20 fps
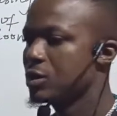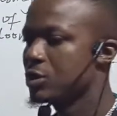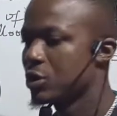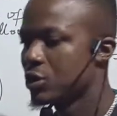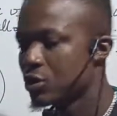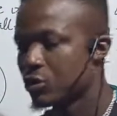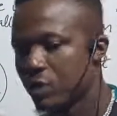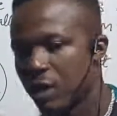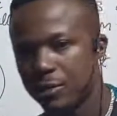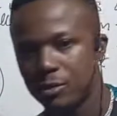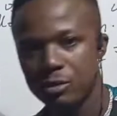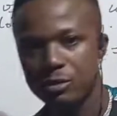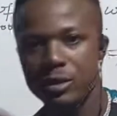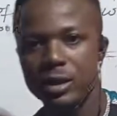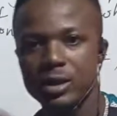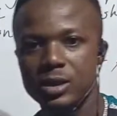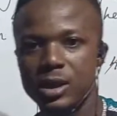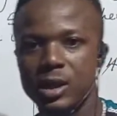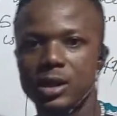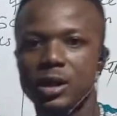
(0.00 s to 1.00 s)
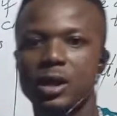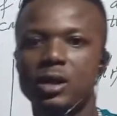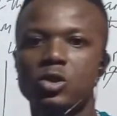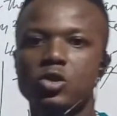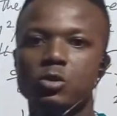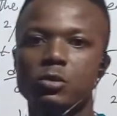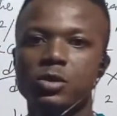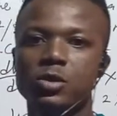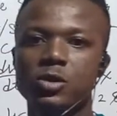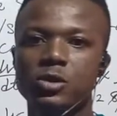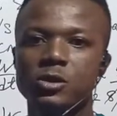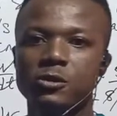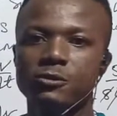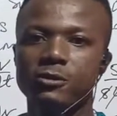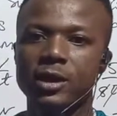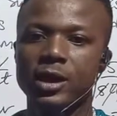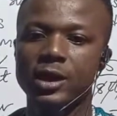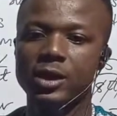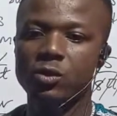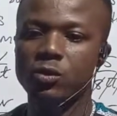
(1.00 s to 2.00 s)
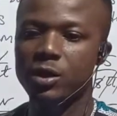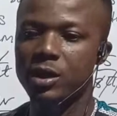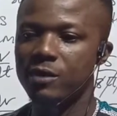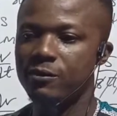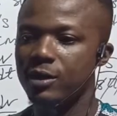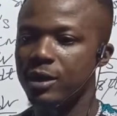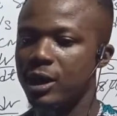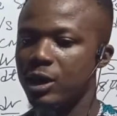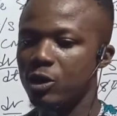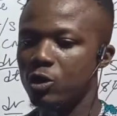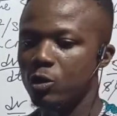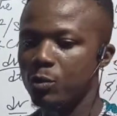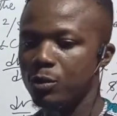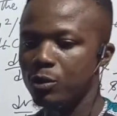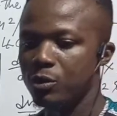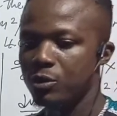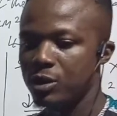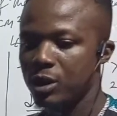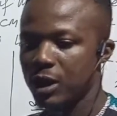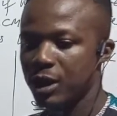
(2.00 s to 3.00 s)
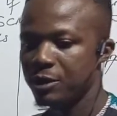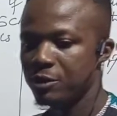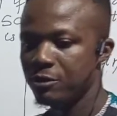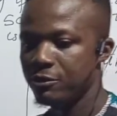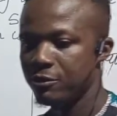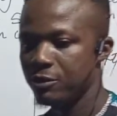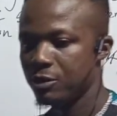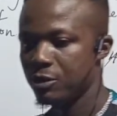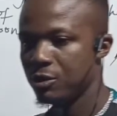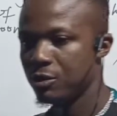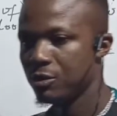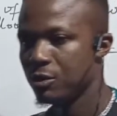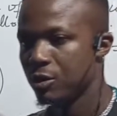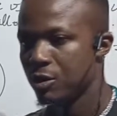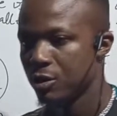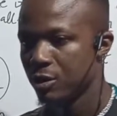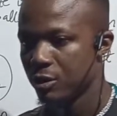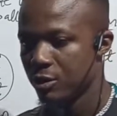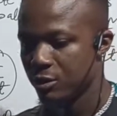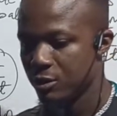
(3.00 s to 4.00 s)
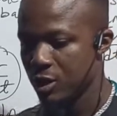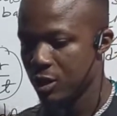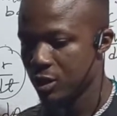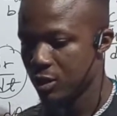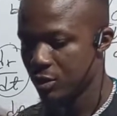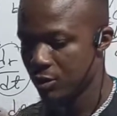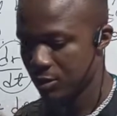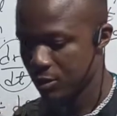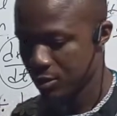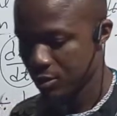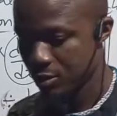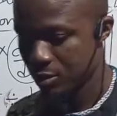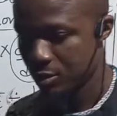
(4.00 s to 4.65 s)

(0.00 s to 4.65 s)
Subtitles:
subscribe to my channel to be notified whenever I upload a new video. Thank you.